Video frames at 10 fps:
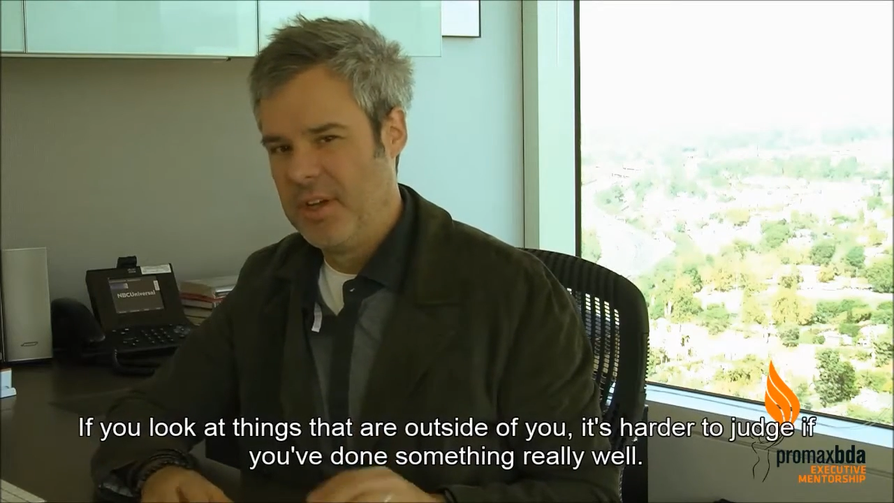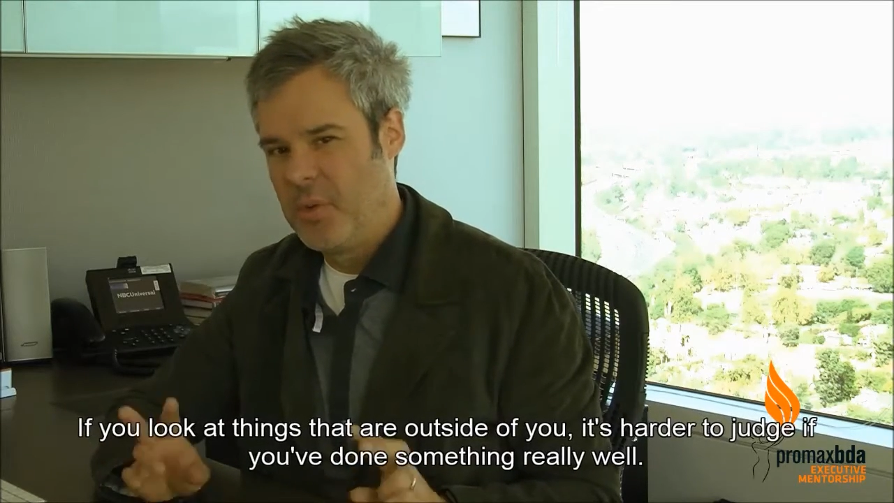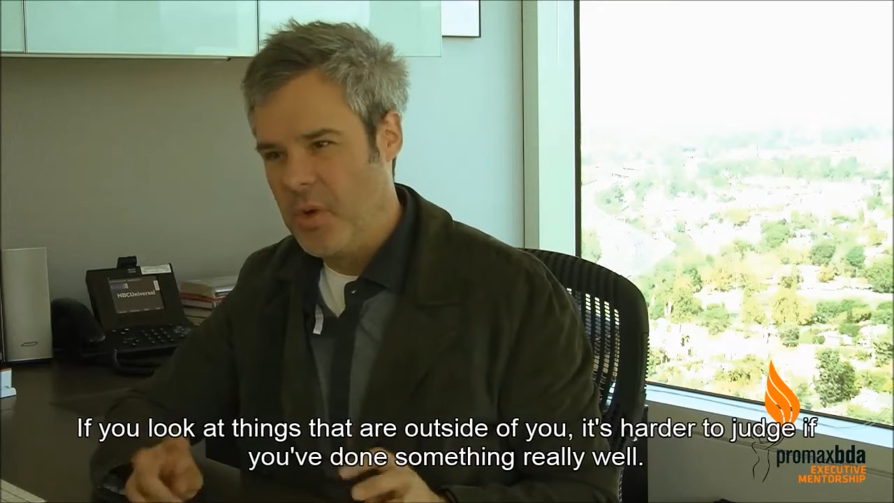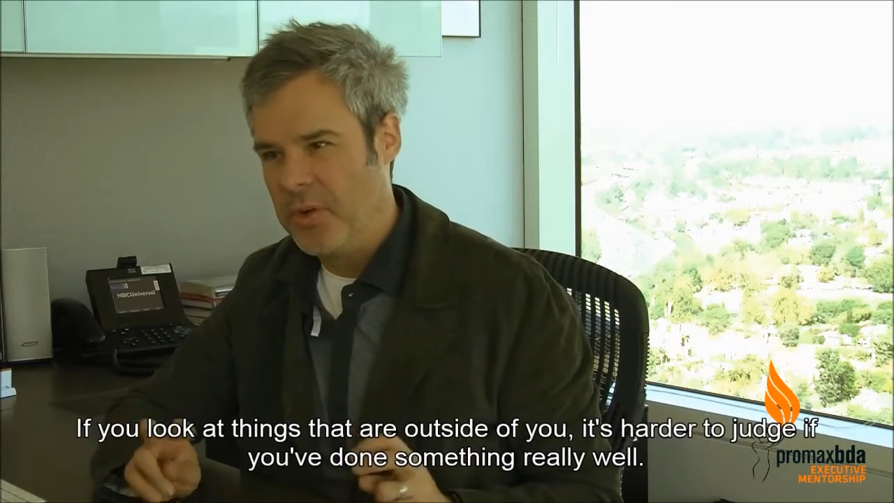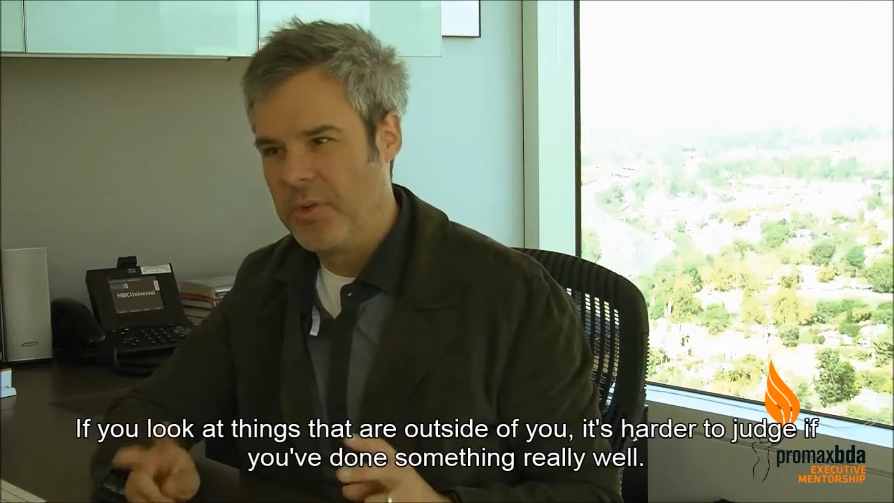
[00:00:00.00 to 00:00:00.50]

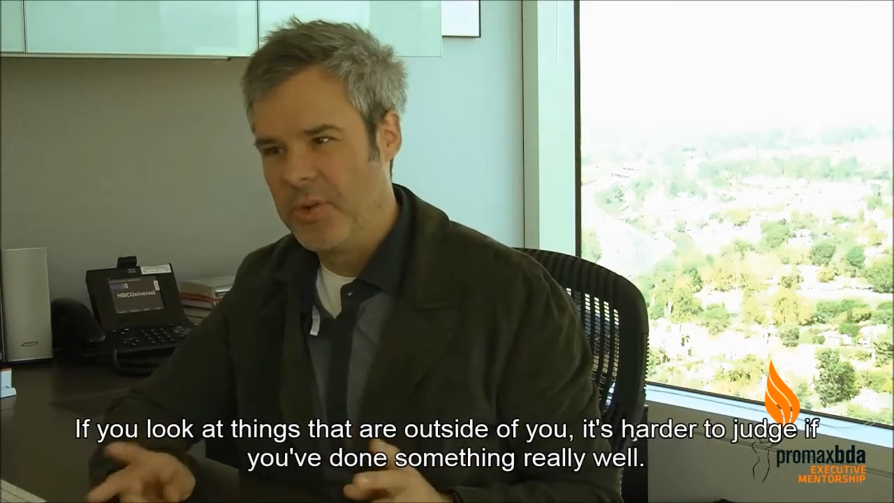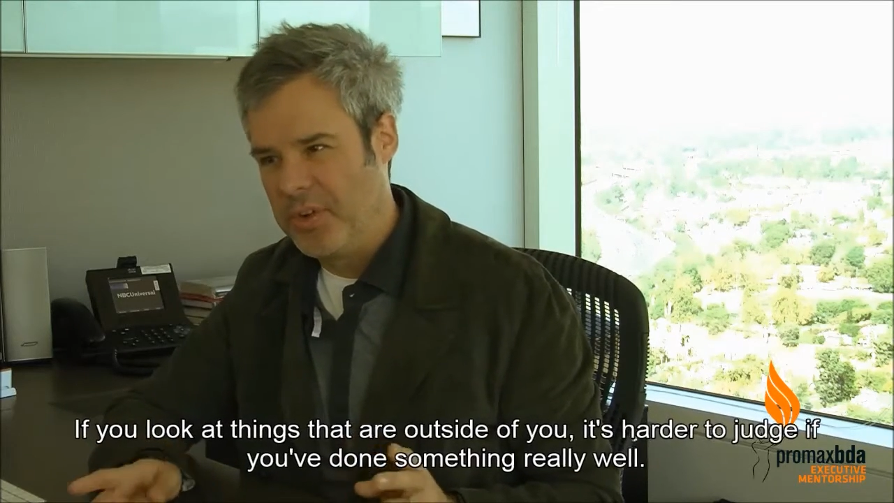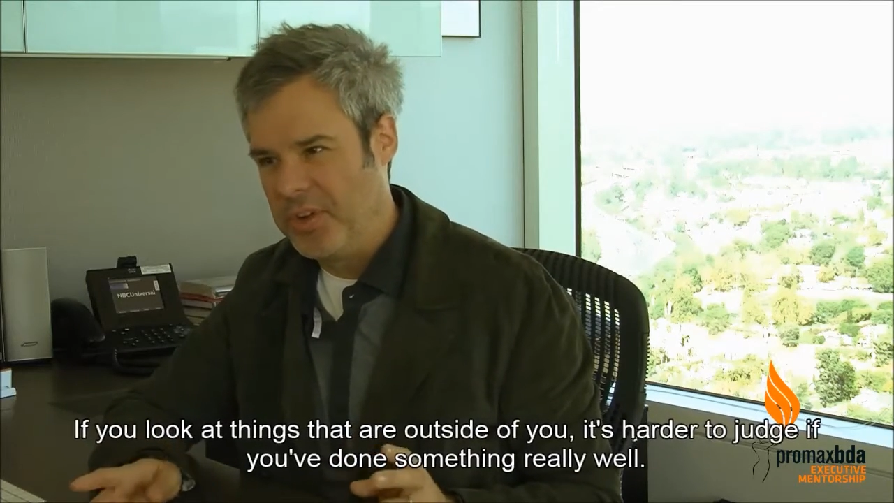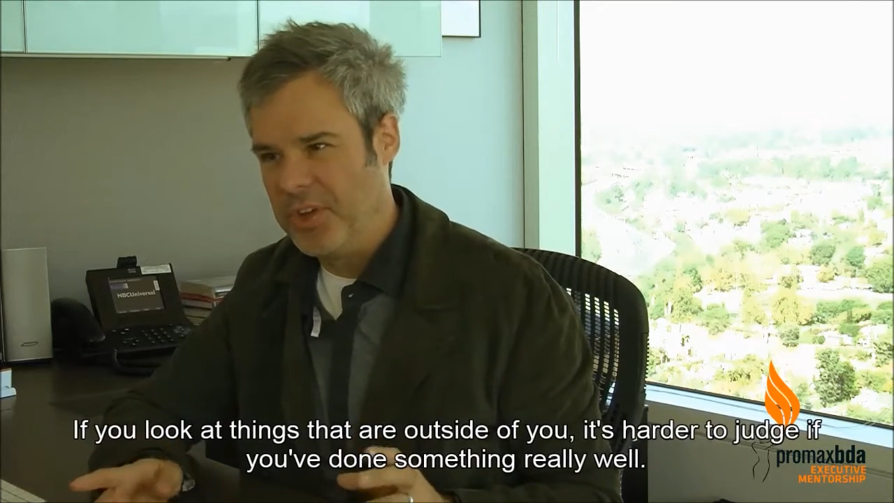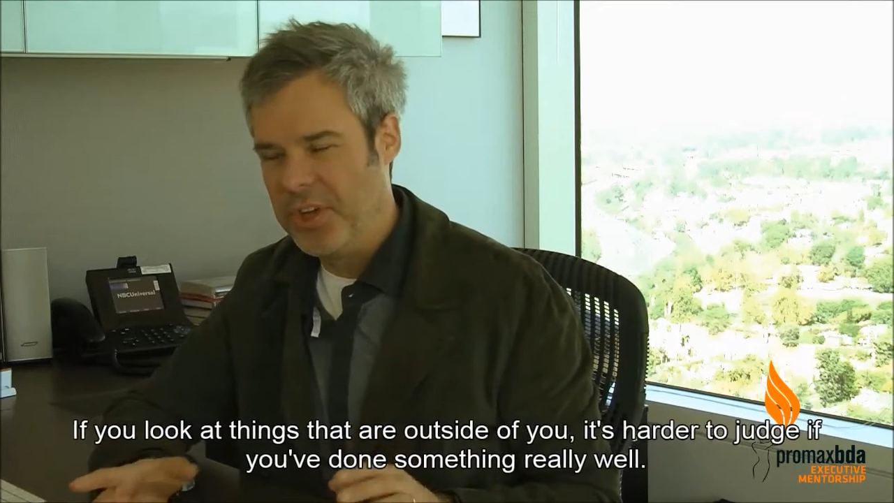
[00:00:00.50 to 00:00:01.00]
quote
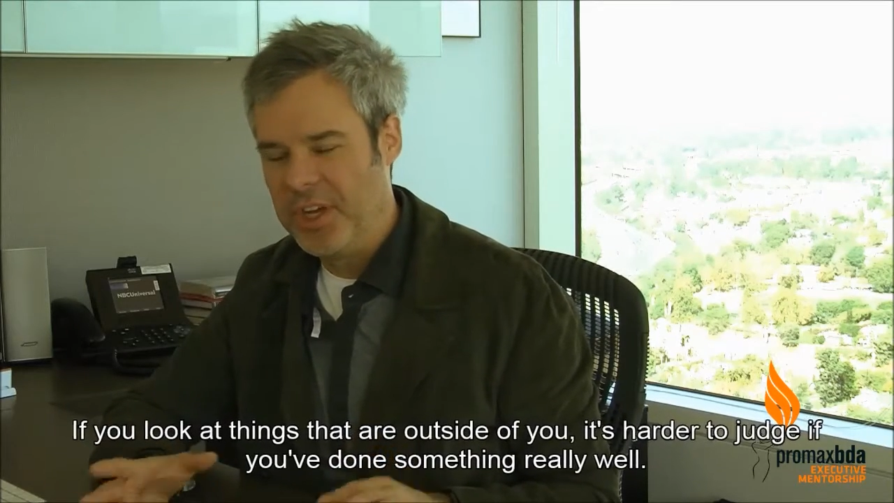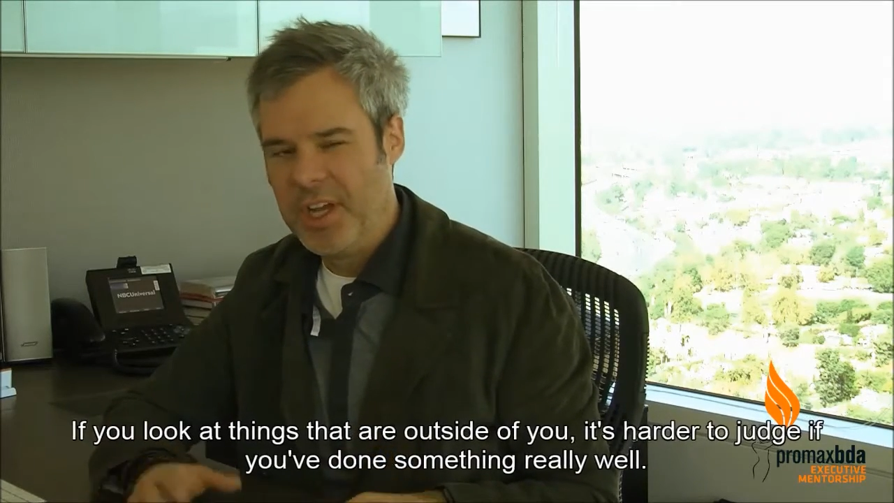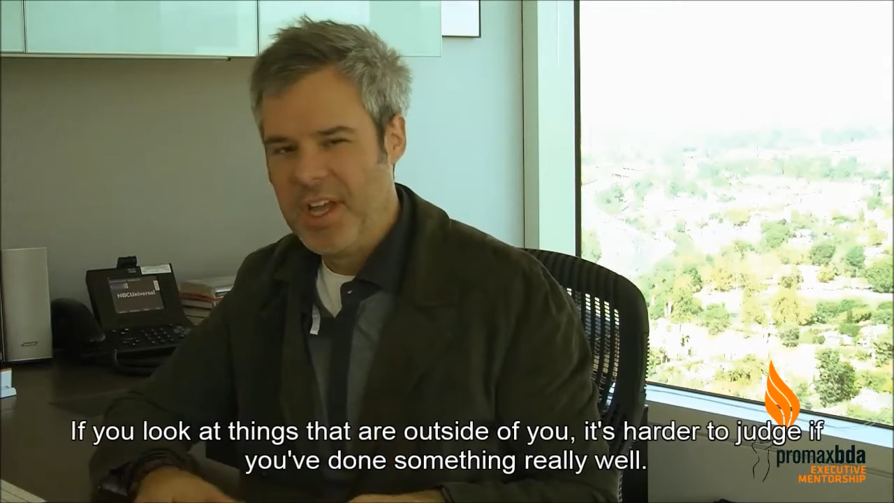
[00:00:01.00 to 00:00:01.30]
unquote good.